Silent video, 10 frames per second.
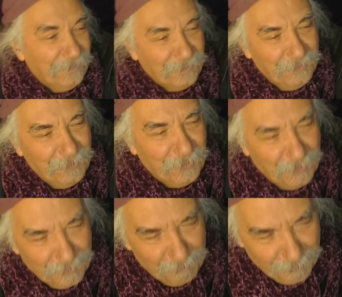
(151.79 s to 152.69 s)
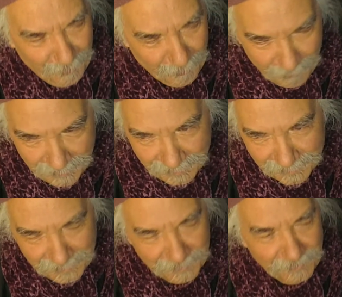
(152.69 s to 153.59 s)
Because you're the good bro.
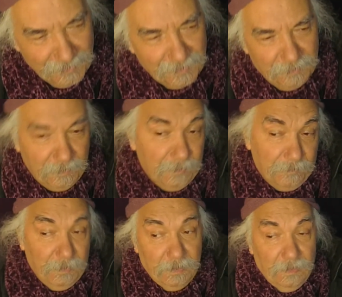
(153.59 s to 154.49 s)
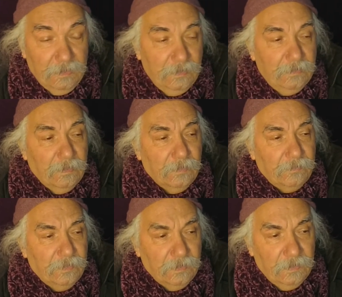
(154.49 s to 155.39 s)
Uh, he, he may not need that.
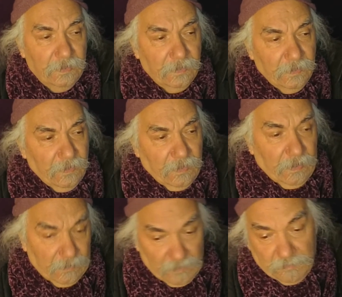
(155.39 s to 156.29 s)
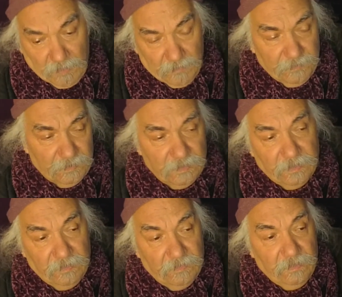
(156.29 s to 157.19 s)
Mm-hmm. And, and, obviously,
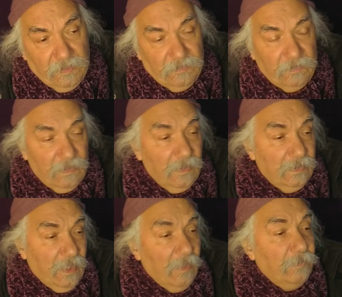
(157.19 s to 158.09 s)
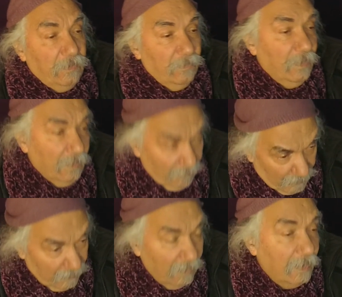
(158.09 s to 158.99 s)
he's, he's gone now, but you want,
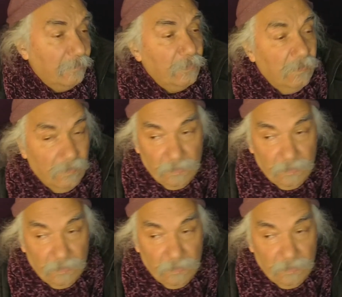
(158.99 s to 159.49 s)
want to let him go.